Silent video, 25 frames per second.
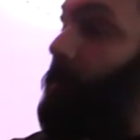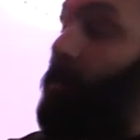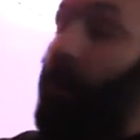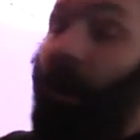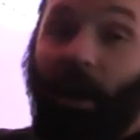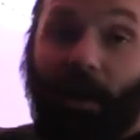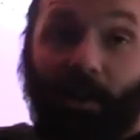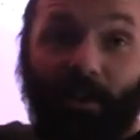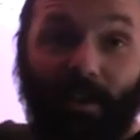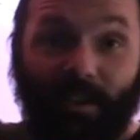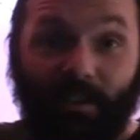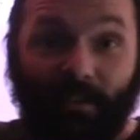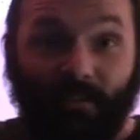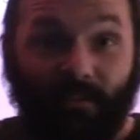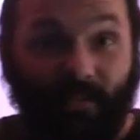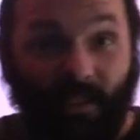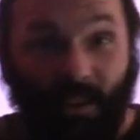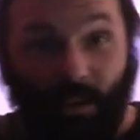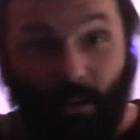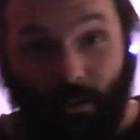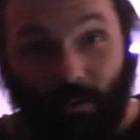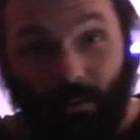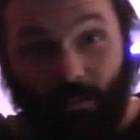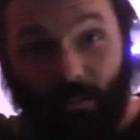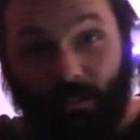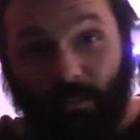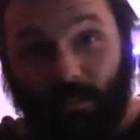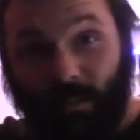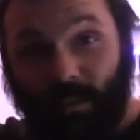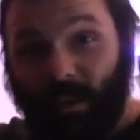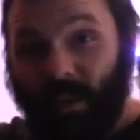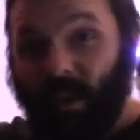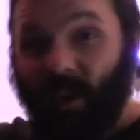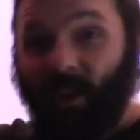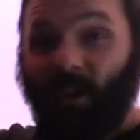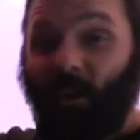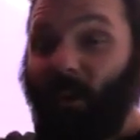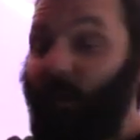a part in a film,
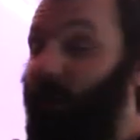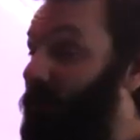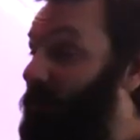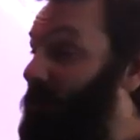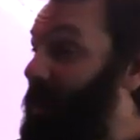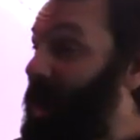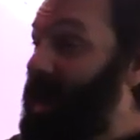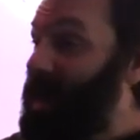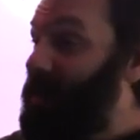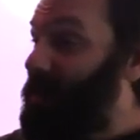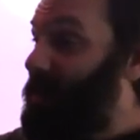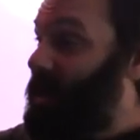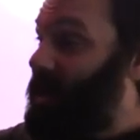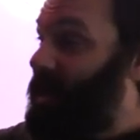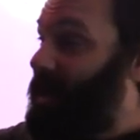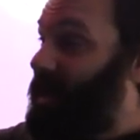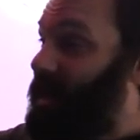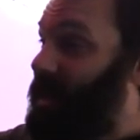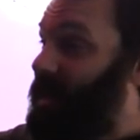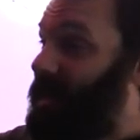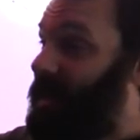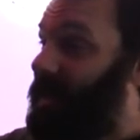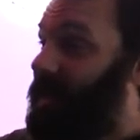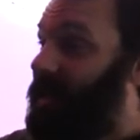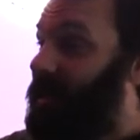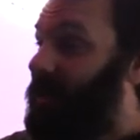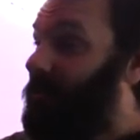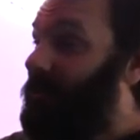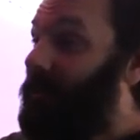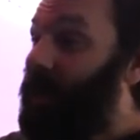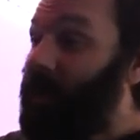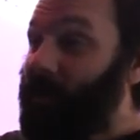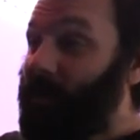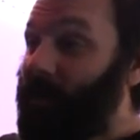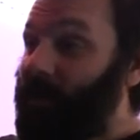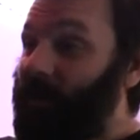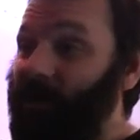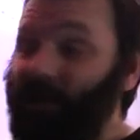or maybe,
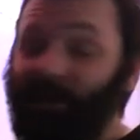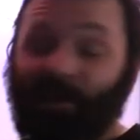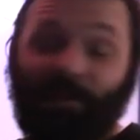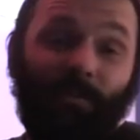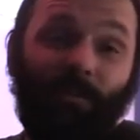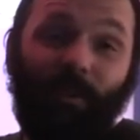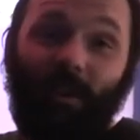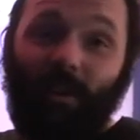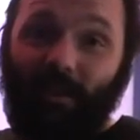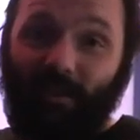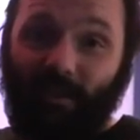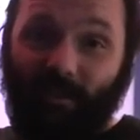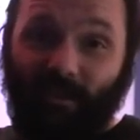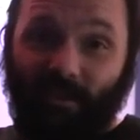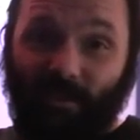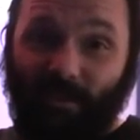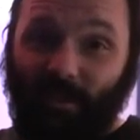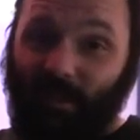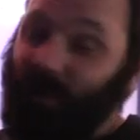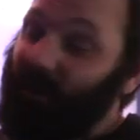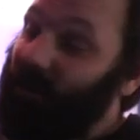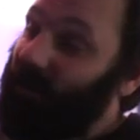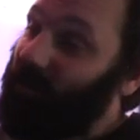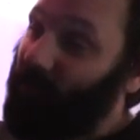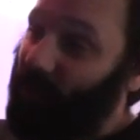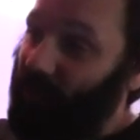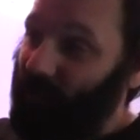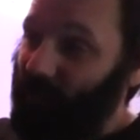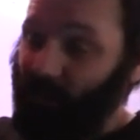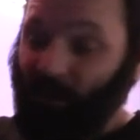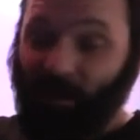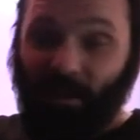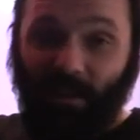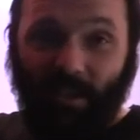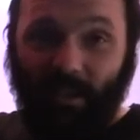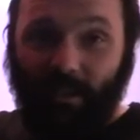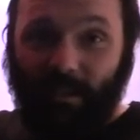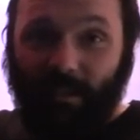maybe you just want to you just want to
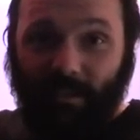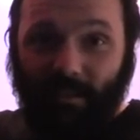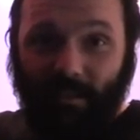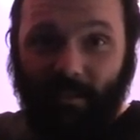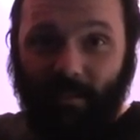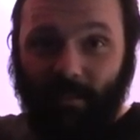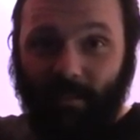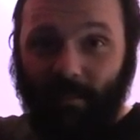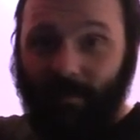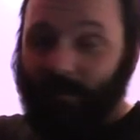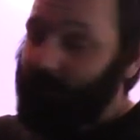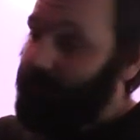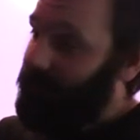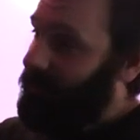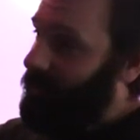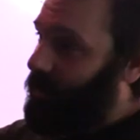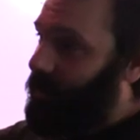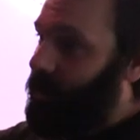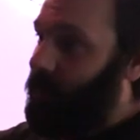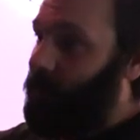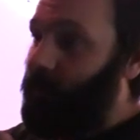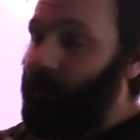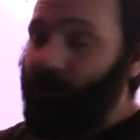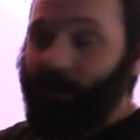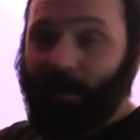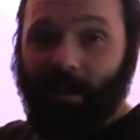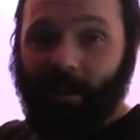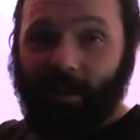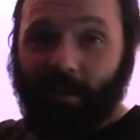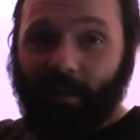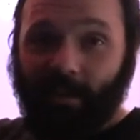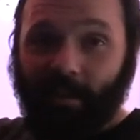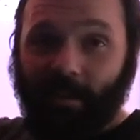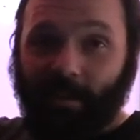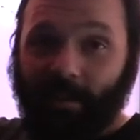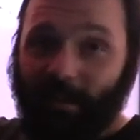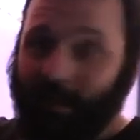look good. Come over here.